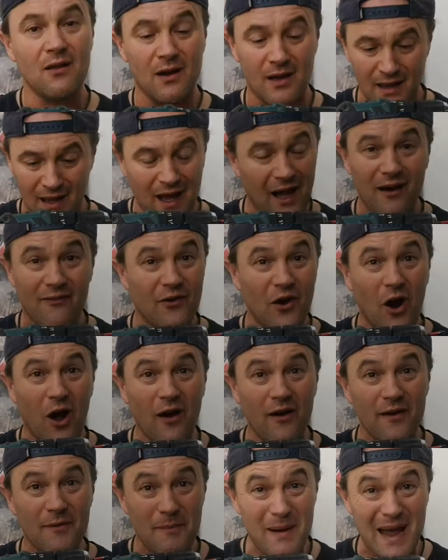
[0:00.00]
I've
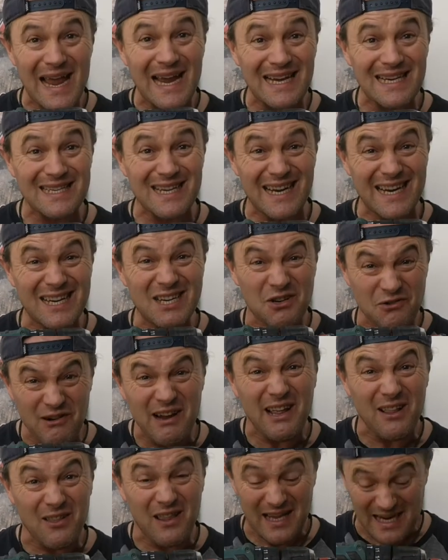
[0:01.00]
got an amazing
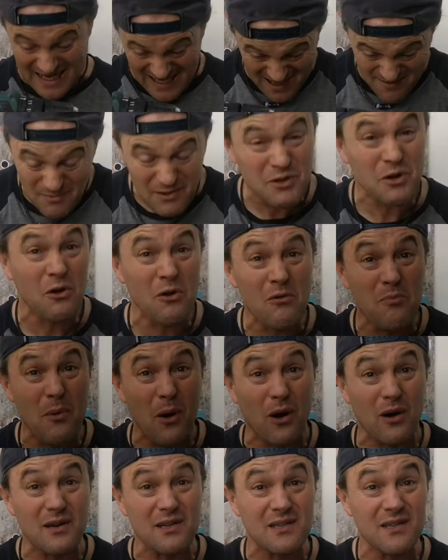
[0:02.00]
drill in my
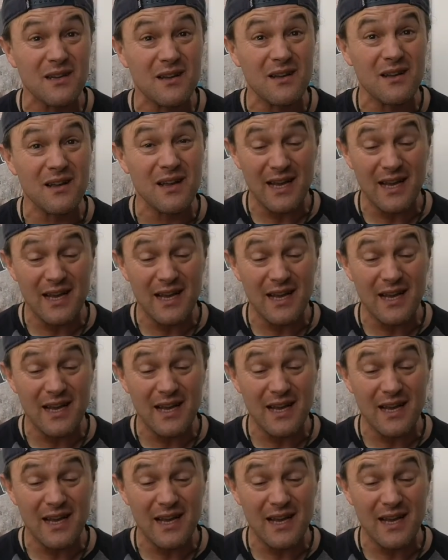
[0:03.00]
toolbox.